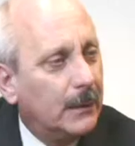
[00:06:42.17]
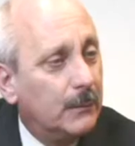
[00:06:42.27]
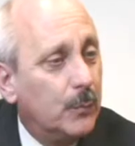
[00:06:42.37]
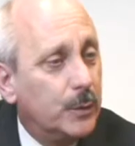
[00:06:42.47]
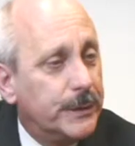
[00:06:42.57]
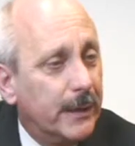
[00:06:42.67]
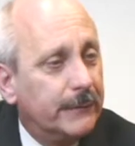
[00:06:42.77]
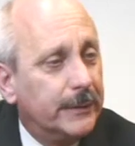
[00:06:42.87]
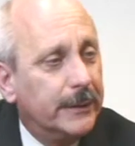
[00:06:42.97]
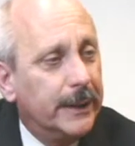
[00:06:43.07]
Most
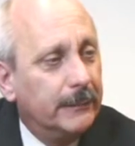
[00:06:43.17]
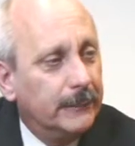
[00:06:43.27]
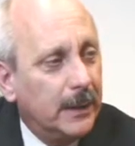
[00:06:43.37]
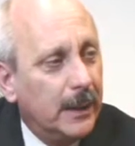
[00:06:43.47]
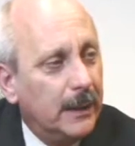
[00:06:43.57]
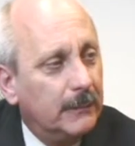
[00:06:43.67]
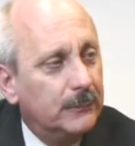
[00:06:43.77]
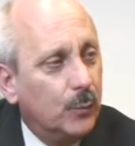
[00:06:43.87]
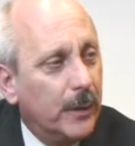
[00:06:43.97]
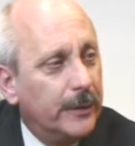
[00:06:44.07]
definitely.
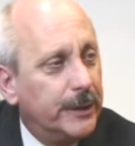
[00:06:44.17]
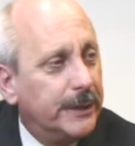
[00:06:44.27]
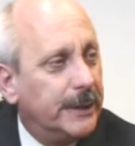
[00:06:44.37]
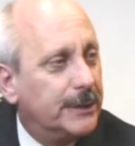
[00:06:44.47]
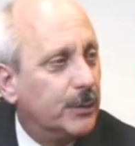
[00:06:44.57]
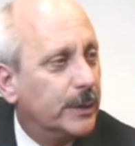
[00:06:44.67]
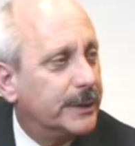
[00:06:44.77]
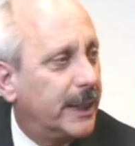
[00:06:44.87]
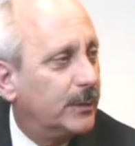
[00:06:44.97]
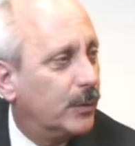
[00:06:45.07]
Whether you need to
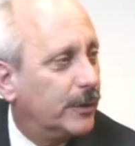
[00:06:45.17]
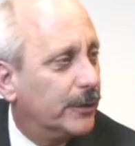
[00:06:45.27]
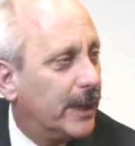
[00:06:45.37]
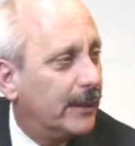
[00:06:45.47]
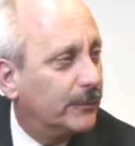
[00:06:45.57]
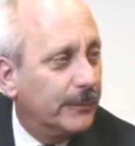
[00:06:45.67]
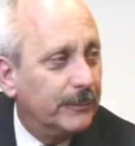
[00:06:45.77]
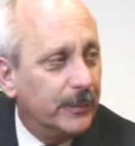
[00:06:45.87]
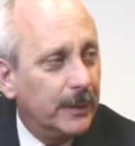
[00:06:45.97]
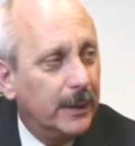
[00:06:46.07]
retain one or not
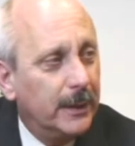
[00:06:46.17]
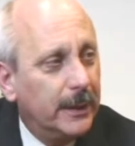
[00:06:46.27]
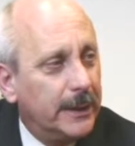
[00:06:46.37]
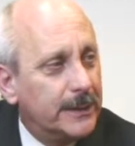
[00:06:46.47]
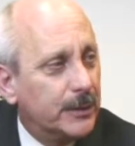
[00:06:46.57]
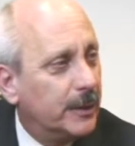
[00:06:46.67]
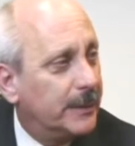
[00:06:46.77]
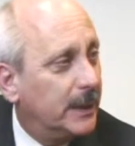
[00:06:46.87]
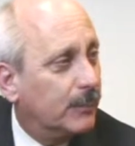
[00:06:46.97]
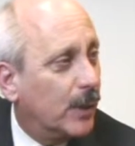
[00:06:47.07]
is going to
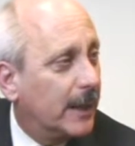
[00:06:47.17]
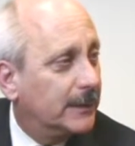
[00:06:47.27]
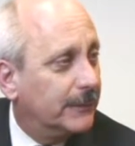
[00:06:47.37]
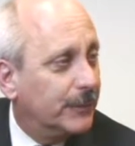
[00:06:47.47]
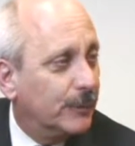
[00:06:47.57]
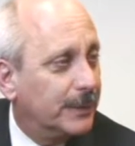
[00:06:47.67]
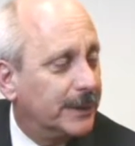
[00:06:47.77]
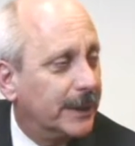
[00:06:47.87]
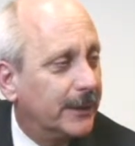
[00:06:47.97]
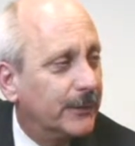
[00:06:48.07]
be a product of your
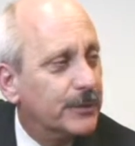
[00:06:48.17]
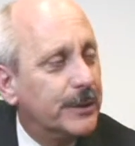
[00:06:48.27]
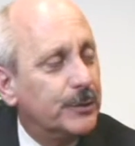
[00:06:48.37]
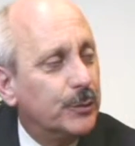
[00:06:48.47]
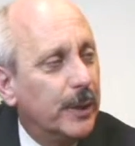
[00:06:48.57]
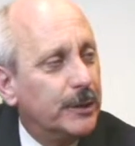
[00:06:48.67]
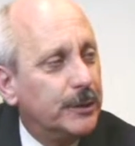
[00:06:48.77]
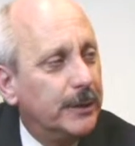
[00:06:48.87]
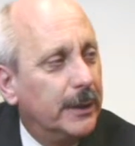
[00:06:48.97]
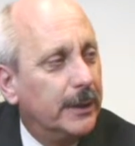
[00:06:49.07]
particular
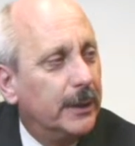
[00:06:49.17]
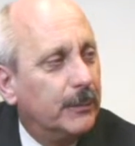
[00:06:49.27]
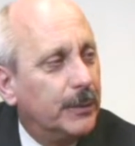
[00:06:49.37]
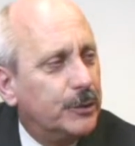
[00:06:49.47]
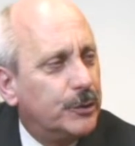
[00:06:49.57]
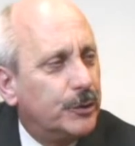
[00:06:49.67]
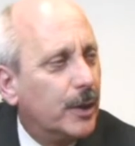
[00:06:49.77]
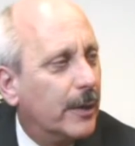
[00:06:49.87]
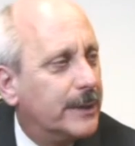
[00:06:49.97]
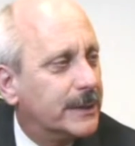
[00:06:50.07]
situation, but you should
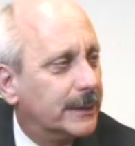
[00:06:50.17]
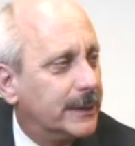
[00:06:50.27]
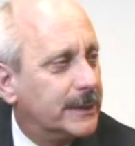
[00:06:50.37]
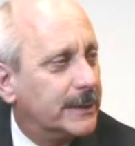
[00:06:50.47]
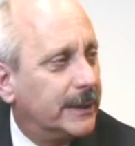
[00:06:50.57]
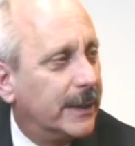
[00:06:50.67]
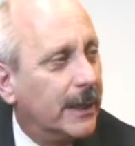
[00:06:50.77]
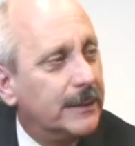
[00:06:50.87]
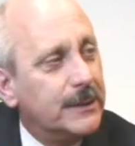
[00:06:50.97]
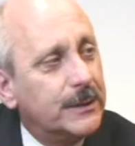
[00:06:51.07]
always at least seek
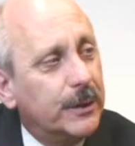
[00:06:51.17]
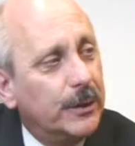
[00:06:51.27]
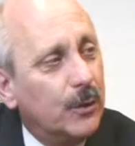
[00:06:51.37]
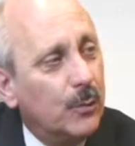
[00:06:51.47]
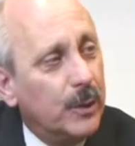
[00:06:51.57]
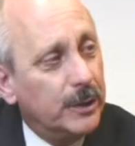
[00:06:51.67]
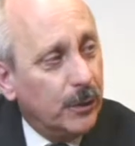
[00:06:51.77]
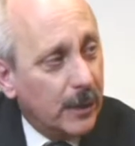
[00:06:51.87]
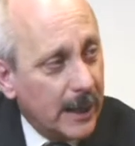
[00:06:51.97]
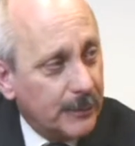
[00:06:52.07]
guidance so you know what
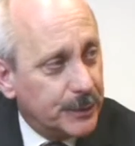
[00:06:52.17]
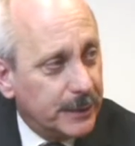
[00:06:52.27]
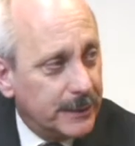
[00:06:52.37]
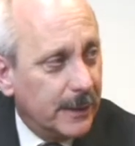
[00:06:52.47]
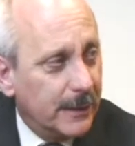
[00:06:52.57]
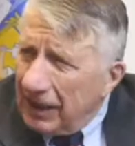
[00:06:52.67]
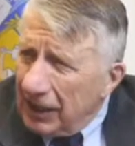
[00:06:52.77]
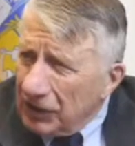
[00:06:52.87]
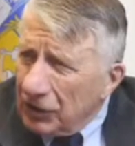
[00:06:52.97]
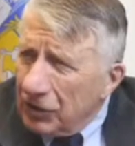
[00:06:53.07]
your options are.
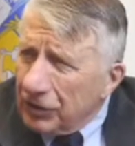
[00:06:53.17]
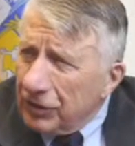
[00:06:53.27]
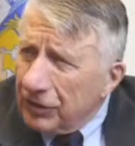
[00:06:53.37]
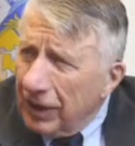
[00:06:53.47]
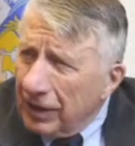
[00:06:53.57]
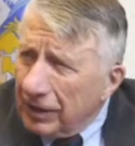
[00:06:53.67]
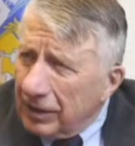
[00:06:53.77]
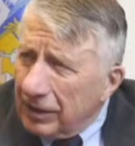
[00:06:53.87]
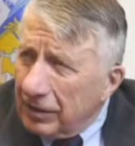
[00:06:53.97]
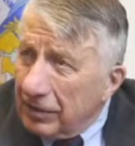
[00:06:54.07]
And the longer you handle
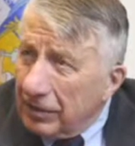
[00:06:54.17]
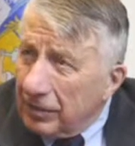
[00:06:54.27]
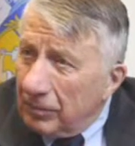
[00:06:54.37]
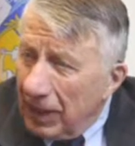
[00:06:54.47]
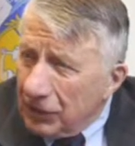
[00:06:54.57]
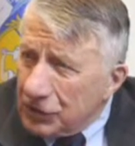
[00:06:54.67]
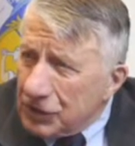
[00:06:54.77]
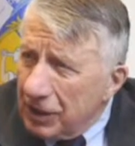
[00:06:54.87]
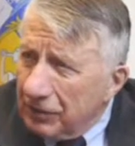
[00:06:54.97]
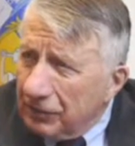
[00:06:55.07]
it by
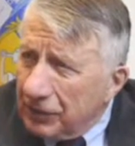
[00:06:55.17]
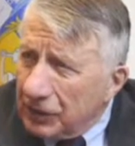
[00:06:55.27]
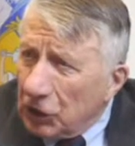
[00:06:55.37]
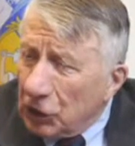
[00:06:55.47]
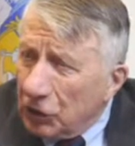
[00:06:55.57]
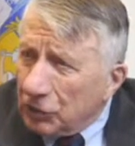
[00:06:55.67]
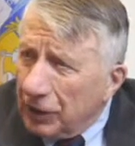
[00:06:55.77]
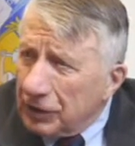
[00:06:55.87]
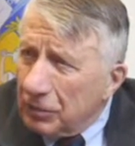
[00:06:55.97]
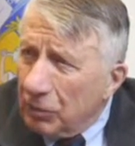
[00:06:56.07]
yourself, in the long
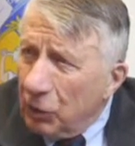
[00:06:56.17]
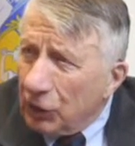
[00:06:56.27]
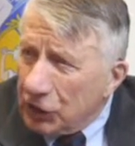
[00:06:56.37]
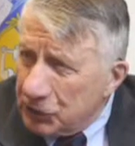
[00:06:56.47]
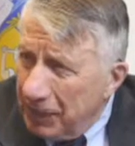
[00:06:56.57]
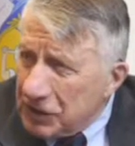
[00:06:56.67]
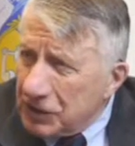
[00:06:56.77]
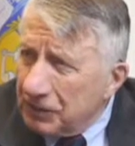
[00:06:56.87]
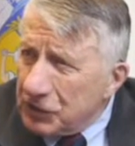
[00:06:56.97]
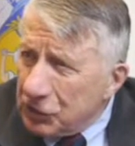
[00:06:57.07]
run, the more
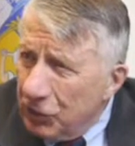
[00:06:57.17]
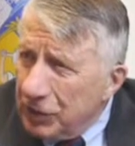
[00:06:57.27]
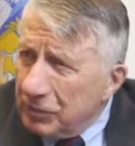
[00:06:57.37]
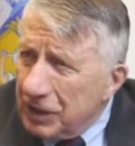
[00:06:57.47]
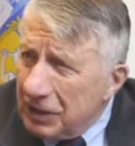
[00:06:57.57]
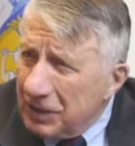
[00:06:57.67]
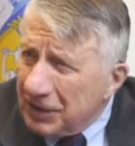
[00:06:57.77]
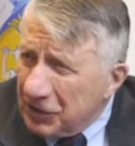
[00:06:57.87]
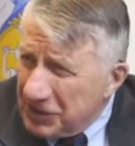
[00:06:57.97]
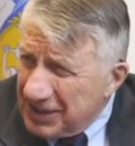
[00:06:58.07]
expensive it's going to be,
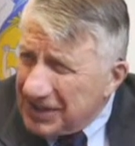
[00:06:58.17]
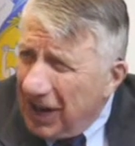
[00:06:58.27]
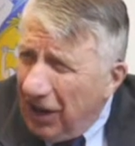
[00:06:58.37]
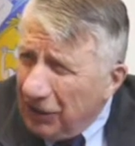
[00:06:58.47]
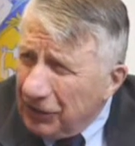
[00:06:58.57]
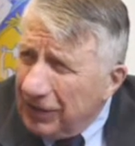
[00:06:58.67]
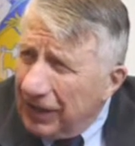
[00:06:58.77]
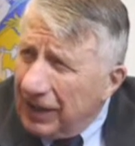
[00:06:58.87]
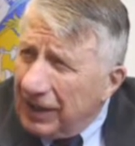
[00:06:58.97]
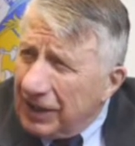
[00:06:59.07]
because it's hard
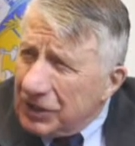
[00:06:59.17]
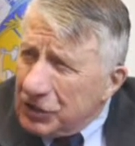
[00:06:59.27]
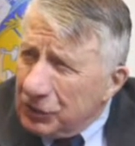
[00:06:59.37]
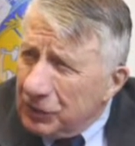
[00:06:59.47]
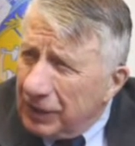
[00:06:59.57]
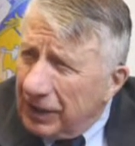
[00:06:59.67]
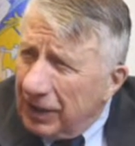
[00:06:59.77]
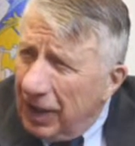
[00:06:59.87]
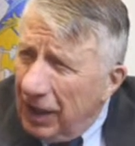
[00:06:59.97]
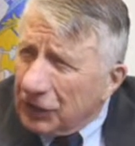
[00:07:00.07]
to
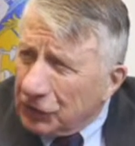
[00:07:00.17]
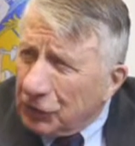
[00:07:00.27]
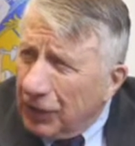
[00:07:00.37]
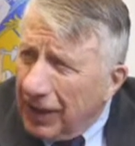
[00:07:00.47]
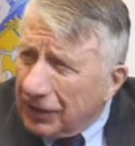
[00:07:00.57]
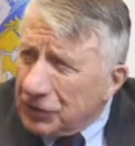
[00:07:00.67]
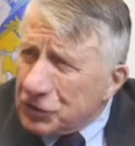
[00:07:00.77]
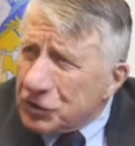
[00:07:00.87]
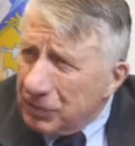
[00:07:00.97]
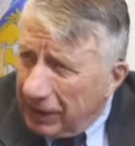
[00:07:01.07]
uncrack the
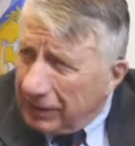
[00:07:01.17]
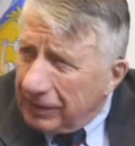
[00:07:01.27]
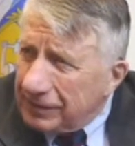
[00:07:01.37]
cement.